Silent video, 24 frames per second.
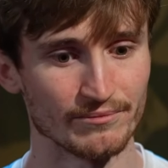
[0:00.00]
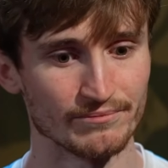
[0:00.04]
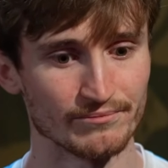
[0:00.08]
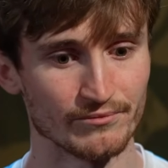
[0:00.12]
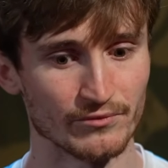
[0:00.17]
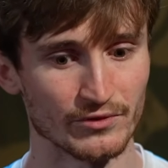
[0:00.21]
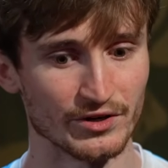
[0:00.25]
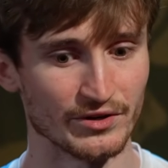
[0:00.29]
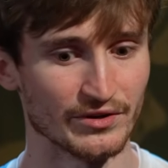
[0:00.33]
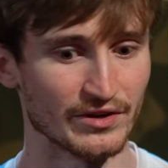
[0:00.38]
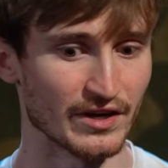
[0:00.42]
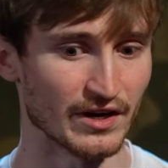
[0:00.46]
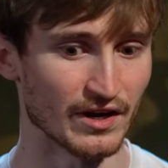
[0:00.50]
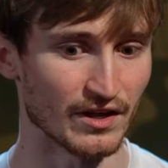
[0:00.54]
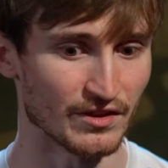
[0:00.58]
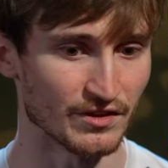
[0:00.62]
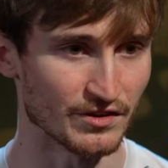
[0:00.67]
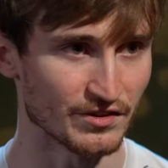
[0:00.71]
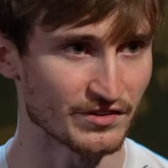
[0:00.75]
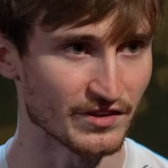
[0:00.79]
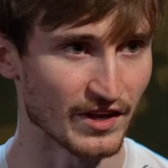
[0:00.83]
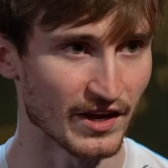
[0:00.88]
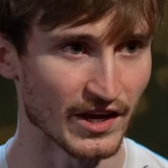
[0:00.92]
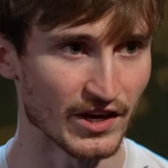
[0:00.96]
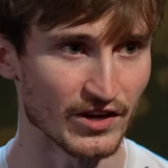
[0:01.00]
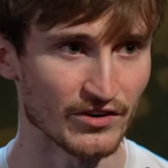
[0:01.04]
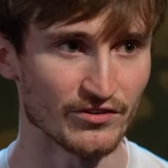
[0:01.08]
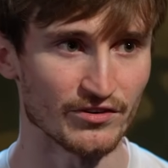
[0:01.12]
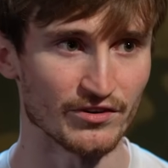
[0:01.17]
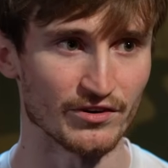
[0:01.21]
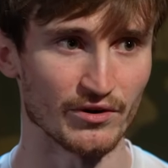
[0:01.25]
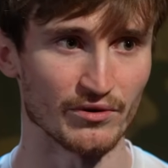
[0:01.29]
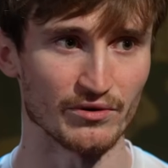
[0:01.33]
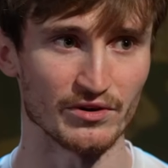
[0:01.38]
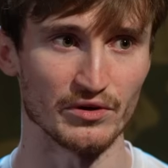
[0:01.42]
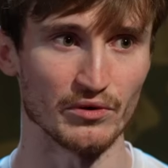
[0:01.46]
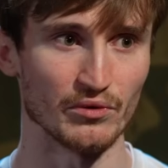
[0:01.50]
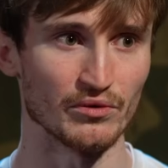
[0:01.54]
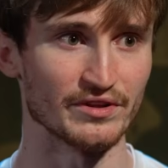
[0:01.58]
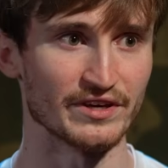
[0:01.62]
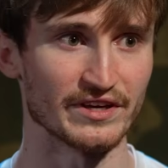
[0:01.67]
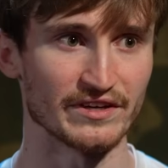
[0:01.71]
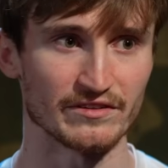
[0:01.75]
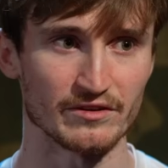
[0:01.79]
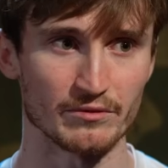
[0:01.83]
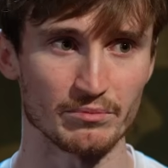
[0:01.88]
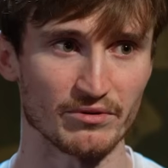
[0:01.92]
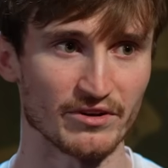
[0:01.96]
when you get on the stage. You know, you only
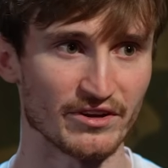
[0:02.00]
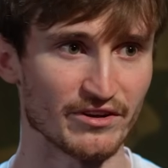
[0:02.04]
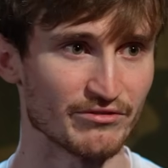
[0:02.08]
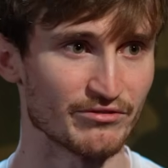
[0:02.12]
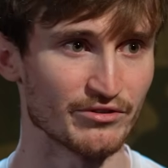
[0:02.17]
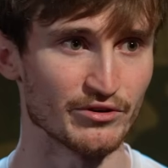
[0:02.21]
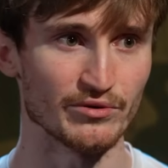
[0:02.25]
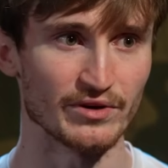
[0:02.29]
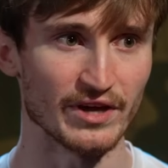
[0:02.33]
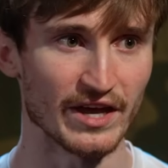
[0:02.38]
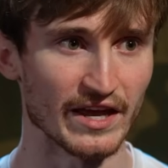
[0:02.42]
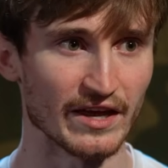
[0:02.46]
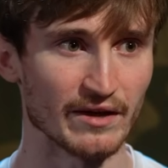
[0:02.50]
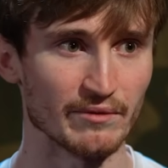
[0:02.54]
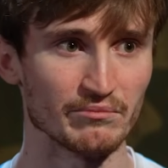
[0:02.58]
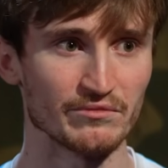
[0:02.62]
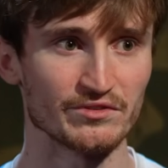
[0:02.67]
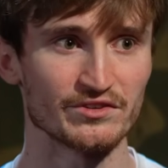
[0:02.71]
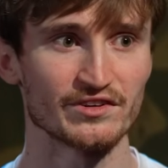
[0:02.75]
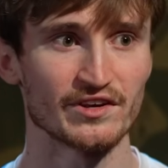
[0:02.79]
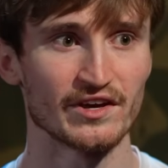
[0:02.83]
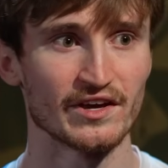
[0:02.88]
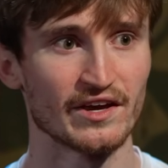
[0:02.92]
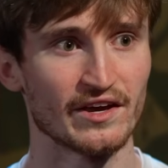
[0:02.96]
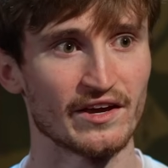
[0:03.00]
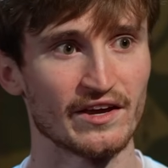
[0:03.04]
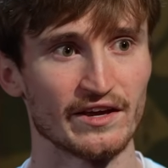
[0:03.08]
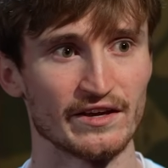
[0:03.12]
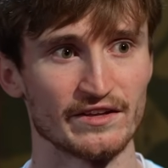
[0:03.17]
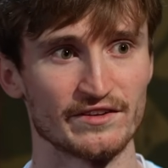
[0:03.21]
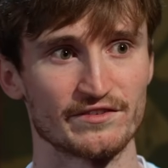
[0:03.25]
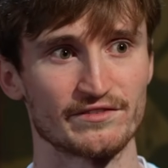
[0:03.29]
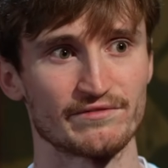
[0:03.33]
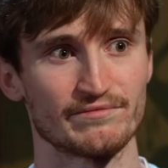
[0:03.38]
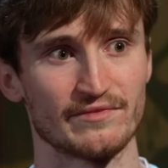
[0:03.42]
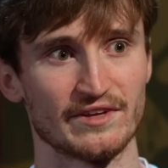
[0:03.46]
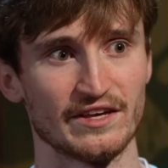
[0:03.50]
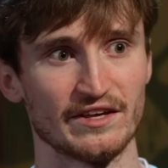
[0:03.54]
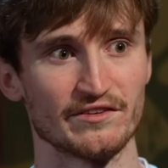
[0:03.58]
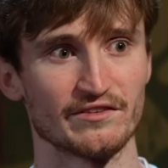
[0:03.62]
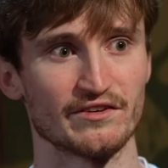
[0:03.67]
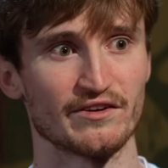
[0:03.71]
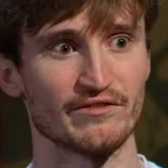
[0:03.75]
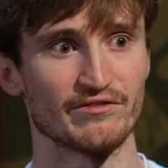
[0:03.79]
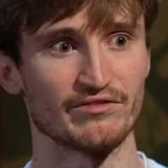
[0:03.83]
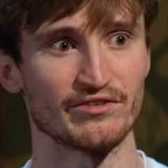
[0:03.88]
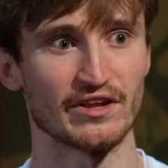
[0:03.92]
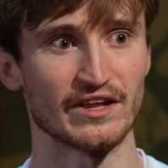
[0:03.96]
get to play a few games. It's
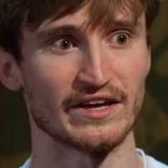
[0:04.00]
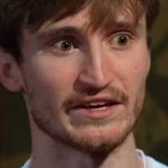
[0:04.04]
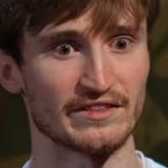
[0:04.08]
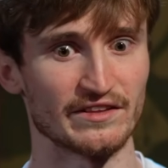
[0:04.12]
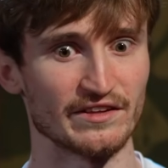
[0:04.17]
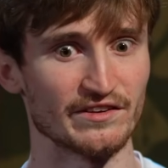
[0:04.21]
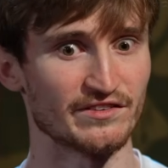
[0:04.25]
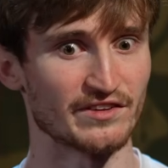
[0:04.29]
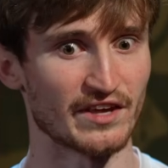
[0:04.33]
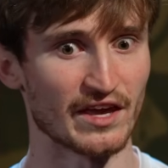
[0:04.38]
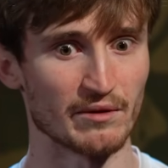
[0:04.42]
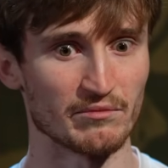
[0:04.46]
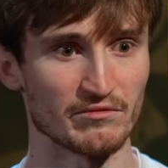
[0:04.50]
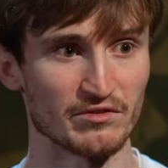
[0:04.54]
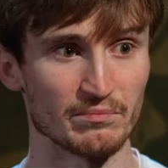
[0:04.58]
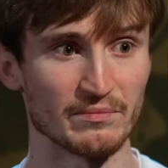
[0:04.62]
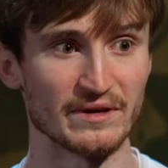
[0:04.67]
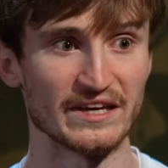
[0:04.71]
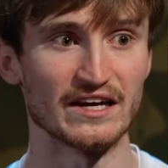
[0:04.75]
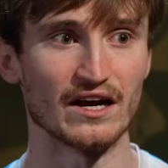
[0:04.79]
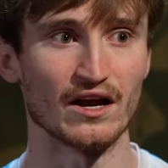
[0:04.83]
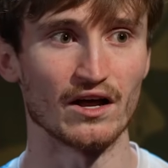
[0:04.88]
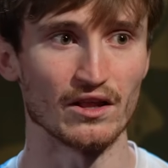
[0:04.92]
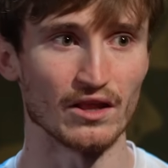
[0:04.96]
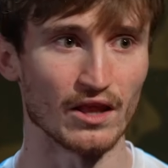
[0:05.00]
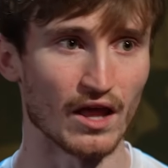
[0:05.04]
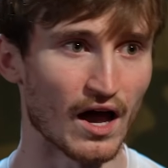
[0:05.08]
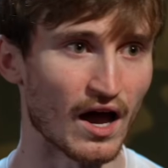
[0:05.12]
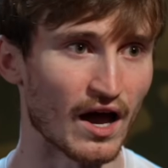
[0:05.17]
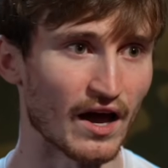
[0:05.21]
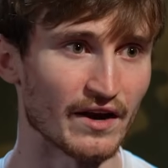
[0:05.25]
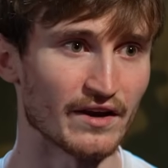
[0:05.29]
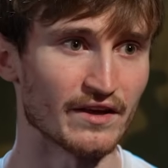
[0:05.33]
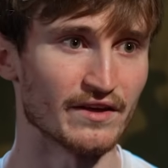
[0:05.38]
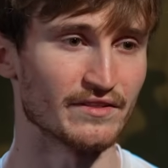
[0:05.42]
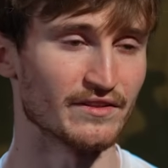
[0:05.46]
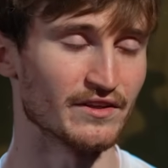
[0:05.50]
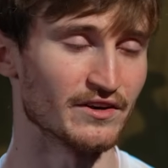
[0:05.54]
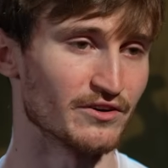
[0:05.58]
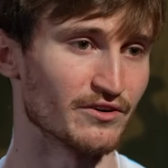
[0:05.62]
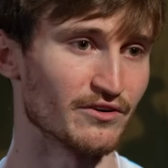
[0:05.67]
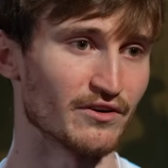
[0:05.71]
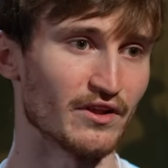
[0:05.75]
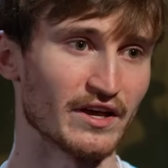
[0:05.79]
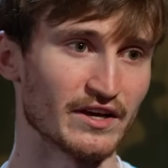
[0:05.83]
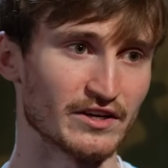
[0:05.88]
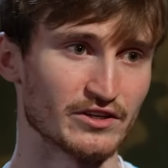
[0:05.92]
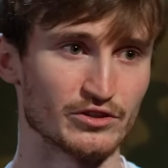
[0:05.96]
easy to feel like these games mean a lot, and then
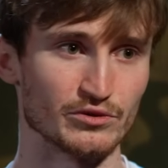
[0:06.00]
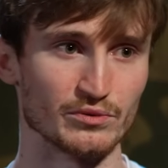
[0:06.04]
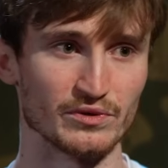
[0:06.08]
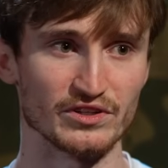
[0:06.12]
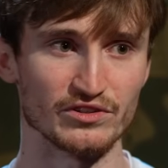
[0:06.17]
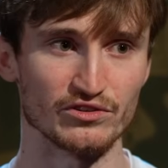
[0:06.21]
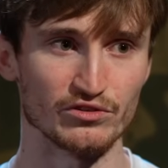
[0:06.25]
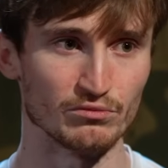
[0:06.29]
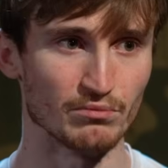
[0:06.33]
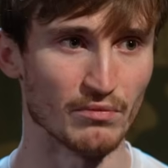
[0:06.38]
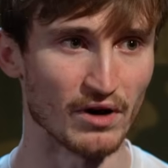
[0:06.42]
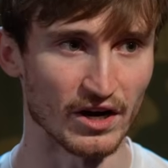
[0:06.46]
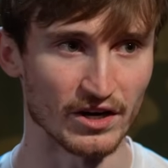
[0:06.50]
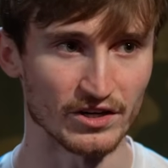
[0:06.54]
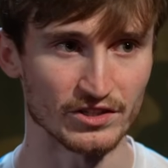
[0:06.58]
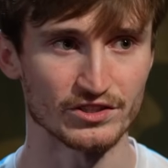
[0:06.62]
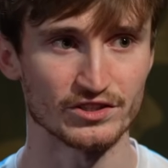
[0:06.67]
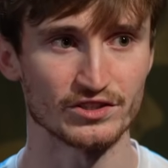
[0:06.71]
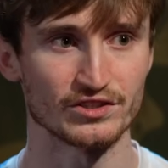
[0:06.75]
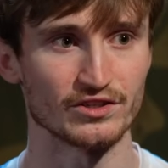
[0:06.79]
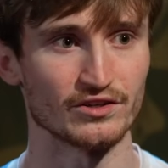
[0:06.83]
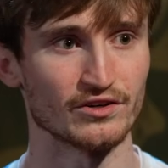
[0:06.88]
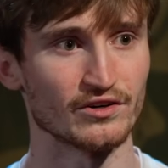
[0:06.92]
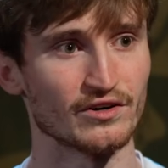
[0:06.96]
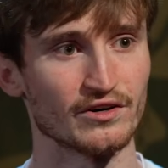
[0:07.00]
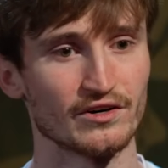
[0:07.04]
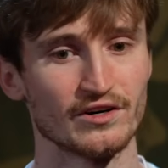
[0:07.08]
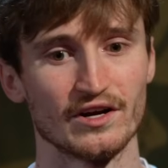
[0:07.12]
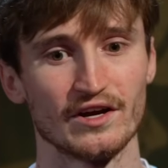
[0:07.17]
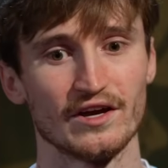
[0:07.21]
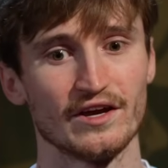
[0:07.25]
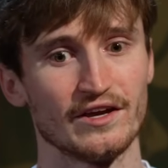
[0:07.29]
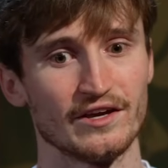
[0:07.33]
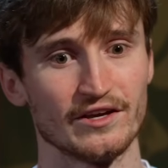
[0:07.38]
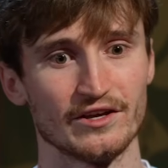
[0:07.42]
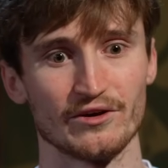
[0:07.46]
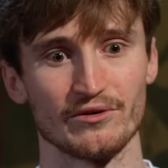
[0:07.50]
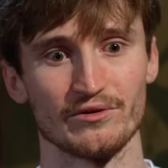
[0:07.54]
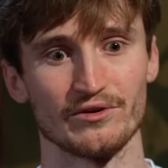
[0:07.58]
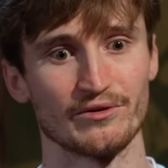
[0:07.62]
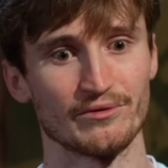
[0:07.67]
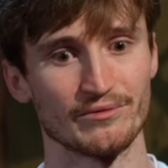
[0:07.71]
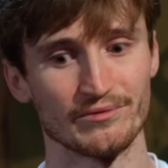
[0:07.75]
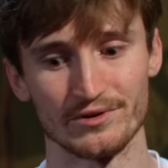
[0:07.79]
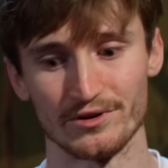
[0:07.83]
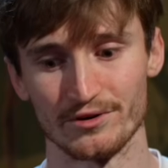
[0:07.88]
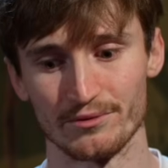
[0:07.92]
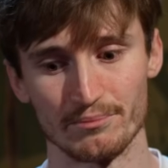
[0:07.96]
you're like doing too much, or you know,
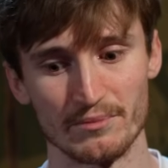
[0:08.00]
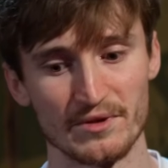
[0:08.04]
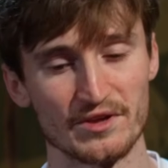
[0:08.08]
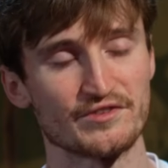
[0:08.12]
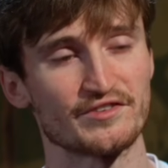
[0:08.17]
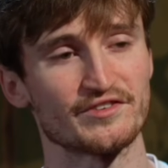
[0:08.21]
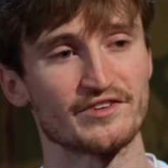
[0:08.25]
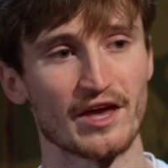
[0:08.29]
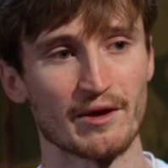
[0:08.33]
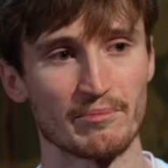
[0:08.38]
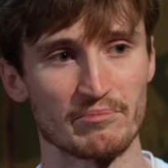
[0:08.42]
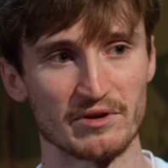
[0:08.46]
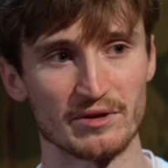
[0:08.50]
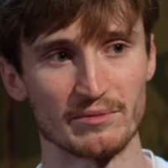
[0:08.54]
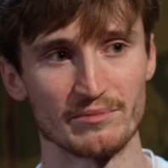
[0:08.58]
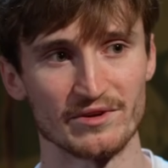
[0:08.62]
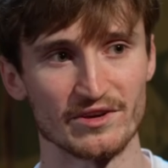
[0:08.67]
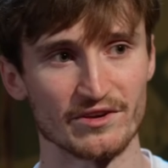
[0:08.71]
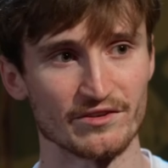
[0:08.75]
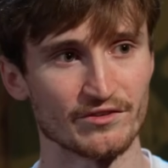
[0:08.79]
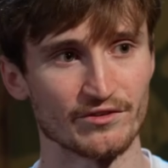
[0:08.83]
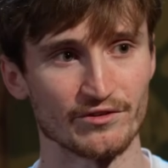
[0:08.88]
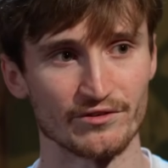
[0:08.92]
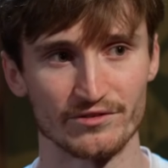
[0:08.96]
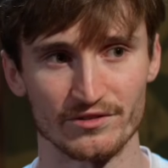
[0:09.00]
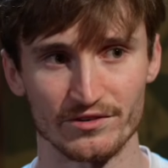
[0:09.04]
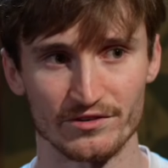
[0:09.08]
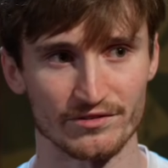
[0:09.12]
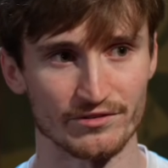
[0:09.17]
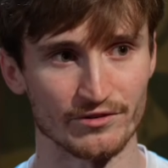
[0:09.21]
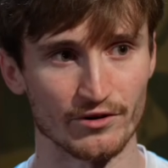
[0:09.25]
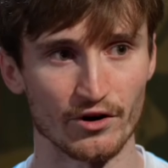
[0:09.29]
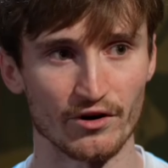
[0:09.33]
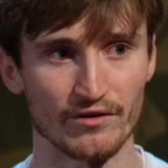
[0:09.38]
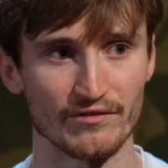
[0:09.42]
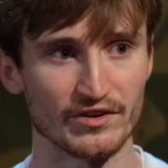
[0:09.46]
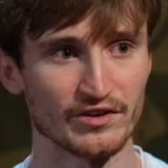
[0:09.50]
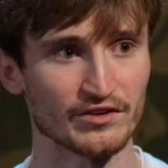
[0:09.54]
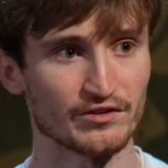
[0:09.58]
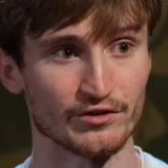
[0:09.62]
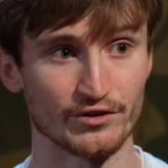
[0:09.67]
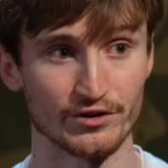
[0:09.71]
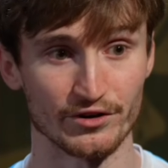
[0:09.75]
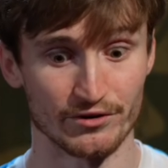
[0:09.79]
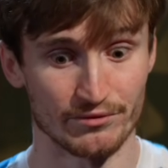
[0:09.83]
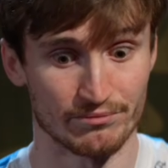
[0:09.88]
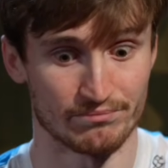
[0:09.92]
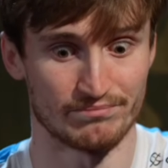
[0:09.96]
you're misstepping because you're just nervous,
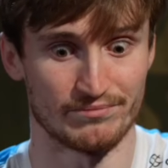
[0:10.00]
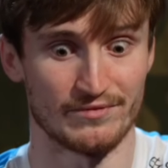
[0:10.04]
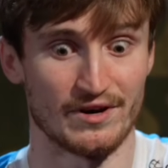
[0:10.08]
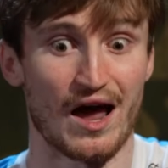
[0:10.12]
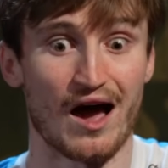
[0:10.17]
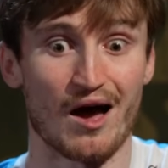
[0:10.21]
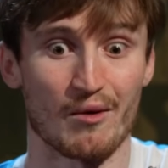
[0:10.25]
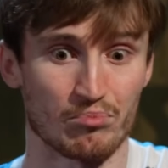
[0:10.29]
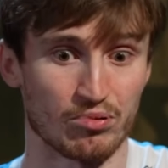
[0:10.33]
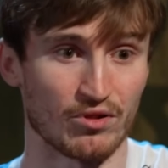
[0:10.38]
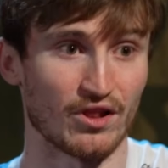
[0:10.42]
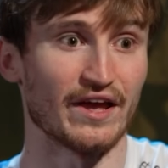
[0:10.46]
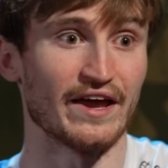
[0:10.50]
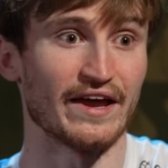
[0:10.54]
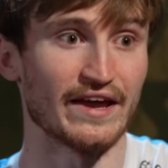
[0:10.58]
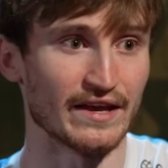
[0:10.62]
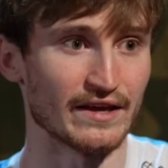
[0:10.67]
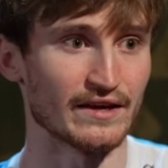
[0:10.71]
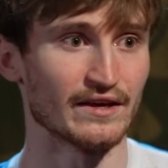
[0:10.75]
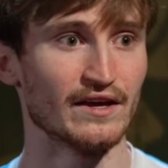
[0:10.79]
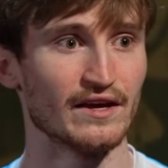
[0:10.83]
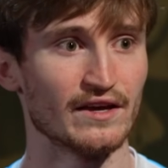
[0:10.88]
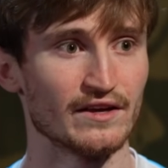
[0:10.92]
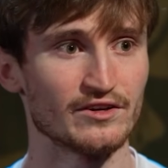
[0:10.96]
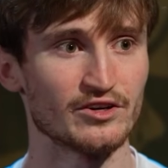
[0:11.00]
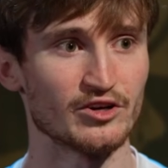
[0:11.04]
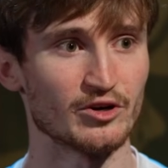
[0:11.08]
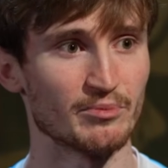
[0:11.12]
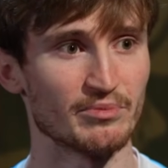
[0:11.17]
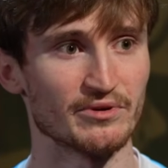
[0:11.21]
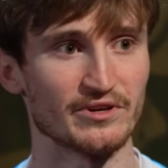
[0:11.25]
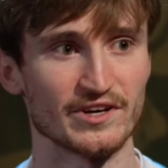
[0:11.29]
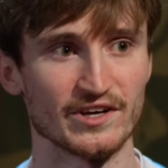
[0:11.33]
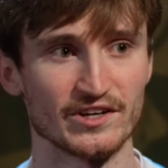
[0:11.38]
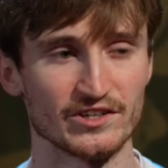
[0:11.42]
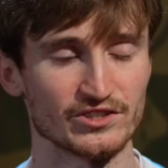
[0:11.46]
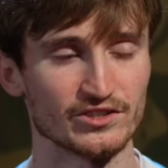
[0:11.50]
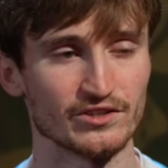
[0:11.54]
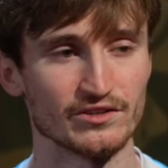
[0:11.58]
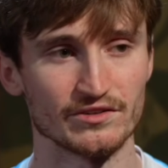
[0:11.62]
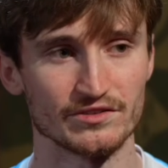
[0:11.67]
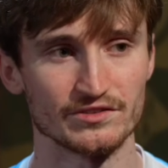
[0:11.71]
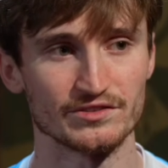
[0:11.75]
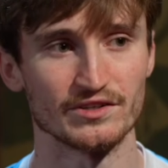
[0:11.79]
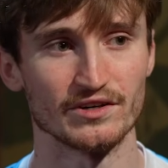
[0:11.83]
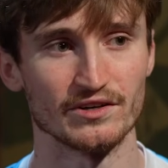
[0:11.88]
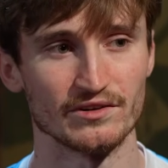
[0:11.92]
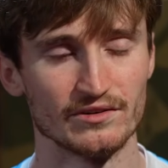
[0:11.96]
or you're not playing to your potential.
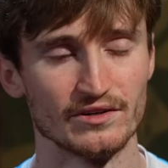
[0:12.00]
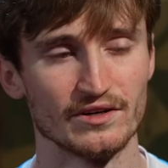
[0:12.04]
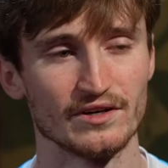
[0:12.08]
So